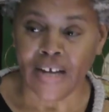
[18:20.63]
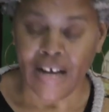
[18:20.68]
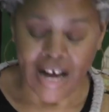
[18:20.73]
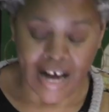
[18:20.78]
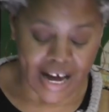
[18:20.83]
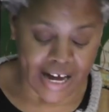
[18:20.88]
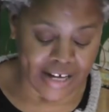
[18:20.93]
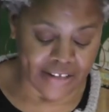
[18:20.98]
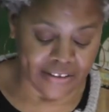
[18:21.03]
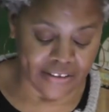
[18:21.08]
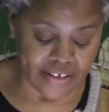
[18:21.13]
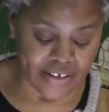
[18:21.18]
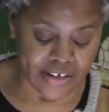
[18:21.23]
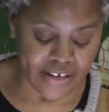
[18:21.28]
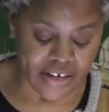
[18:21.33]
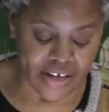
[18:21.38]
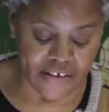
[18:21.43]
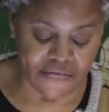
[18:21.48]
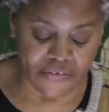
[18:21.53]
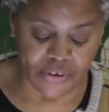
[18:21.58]
Oddly,
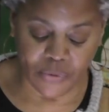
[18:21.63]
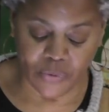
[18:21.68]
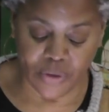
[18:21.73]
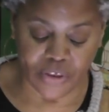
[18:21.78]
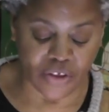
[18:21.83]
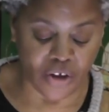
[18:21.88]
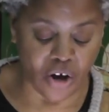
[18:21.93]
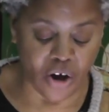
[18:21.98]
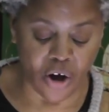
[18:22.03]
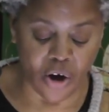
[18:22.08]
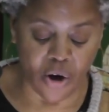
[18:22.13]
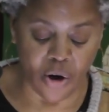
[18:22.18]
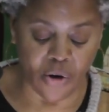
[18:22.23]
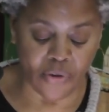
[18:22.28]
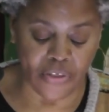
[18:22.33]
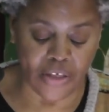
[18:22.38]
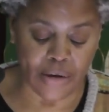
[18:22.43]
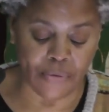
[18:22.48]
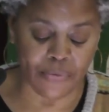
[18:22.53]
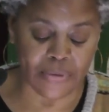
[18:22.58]
even with
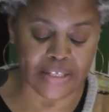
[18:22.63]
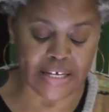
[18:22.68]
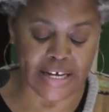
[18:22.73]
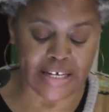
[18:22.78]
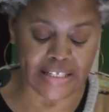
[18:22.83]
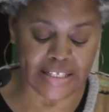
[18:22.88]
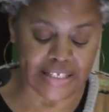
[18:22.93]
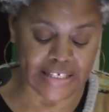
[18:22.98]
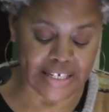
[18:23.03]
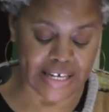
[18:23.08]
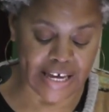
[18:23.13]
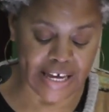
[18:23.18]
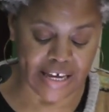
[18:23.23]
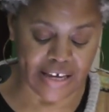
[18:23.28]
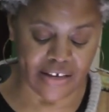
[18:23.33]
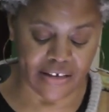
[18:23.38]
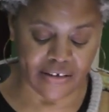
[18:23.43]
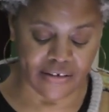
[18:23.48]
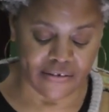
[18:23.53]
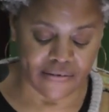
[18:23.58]
all that was at
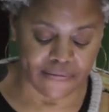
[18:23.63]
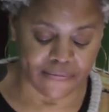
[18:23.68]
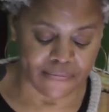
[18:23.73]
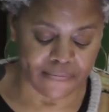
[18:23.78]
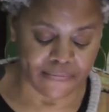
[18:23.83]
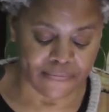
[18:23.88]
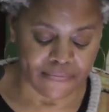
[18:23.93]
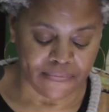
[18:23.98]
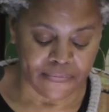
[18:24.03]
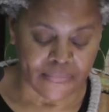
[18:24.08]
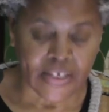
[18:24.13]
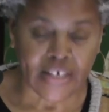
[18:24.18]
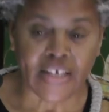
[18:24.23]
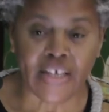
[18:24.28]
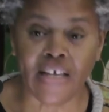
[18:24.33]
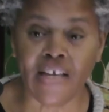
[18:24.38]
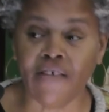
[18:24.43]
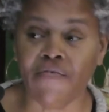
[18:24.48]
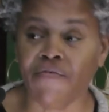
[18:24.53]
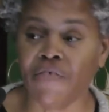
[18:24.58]
stake,
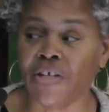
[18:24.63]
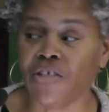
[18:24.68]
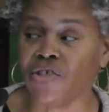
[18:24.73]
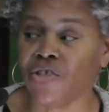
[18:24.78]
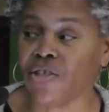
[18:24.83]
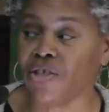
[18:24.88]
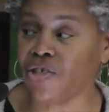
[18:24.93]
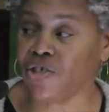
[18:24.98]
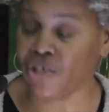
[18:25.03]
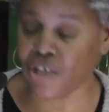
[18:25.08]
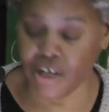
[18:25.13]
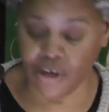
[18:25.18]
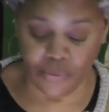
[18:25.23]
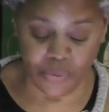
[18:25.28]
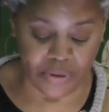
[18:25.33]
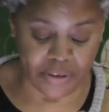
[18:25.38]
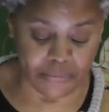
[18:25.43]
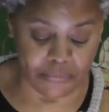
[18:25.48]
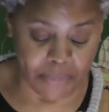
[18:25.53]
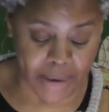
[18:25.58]
he eventually shared
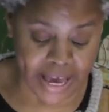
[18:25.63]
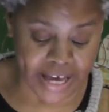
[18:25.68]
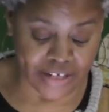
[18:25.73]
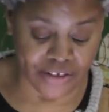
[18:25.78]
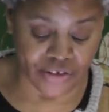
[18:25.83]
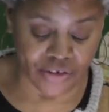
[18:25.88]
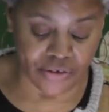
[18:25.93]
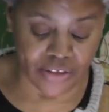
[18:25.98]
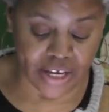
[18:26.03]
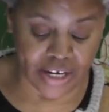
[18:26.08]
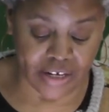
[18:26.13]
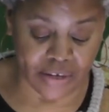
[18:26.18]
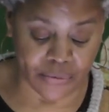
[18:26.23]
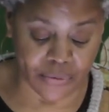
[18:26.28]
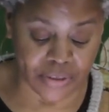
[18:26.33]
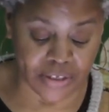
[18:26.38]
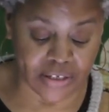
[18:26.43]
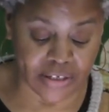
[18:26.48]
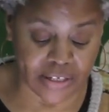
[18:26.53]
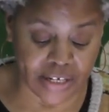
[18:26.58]
with the pastor that he
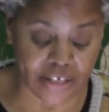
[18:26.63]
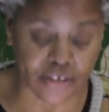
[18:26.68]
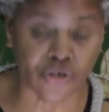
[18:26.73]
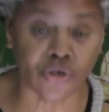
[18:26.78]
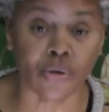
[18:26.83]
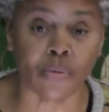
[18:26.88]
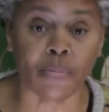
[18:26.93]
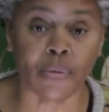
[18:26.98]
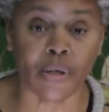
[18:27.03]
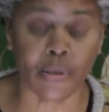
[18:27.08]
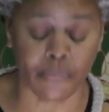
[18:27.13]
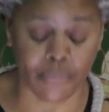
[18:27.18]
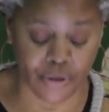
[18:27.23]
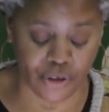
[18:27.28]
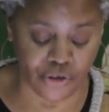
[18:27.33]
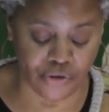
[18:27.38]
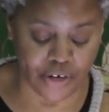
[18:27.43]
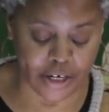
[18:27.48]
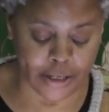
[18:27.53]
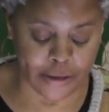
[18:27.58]
was a sexual
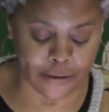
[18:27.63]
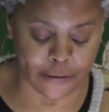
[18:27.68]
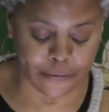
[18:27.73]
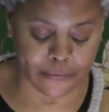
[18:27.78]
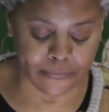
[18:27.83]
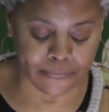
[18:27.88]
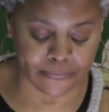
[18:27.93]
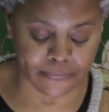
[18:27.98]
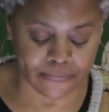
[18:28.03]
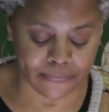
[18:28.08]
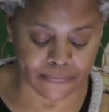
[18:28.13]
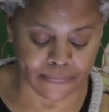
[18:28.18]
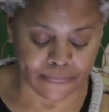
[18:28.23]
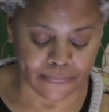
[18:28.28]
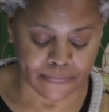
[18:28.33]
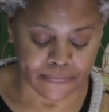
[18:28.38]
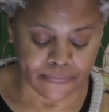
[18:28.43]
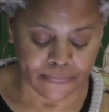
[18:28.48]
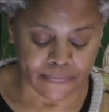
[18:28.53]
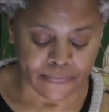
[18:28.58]
perpetrator.
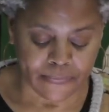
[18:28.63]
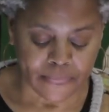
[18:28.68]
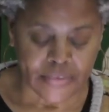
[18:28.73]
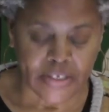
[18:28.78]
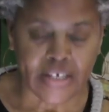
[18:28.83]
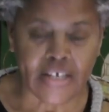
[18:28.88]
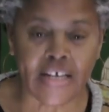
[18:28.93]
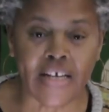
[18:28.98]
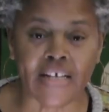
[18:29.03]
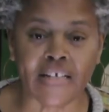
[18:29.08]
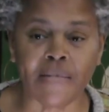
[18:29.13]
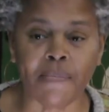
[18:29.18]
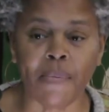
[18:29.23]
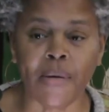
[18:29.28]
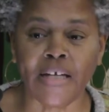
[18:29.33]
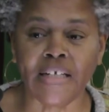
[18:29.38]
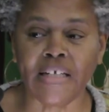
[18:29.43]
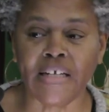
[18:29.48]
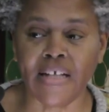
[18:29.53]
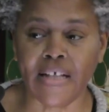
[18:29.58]
He
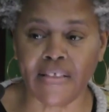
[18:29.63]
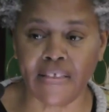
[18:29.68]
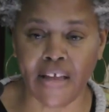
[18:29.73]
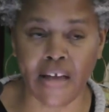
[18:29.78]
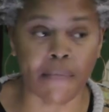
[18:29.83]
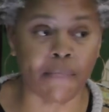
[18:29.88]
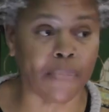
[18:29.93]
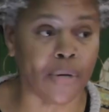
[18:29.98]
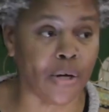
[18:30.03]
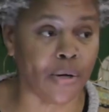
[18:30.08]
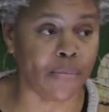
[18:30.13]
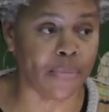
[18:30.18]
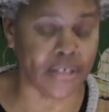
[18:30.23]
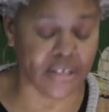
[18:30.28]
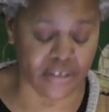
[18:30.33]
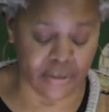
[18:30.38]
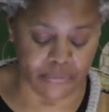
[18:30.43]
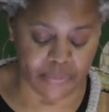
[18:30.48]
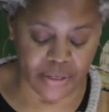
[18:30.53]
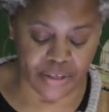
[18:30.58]
expected at that
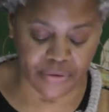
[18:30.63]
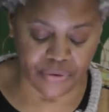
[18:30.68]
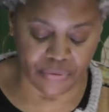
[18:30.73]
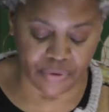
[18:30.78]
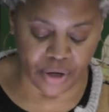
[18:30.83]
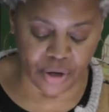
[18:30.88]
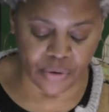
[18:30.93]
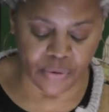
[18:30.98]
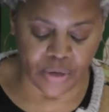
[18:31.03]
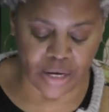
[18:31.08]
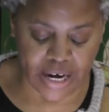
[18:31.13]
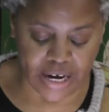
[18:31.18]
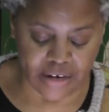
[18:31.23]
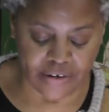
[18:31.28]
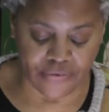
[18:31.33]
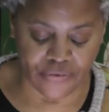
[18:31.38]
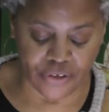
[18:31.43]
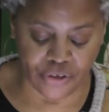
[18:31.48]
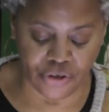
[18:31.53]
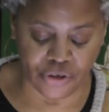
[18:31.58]
moment to be thrown out
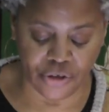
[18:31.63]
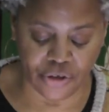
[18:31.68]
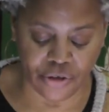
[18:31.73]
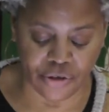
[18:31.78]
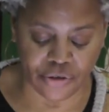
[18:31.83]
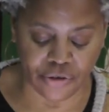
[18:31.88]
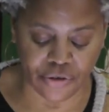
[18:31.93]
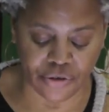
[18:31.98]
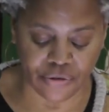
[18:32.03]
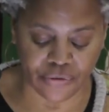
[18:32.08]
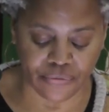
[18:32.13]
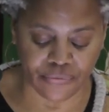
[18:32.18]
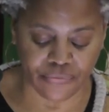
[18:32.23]
of the church.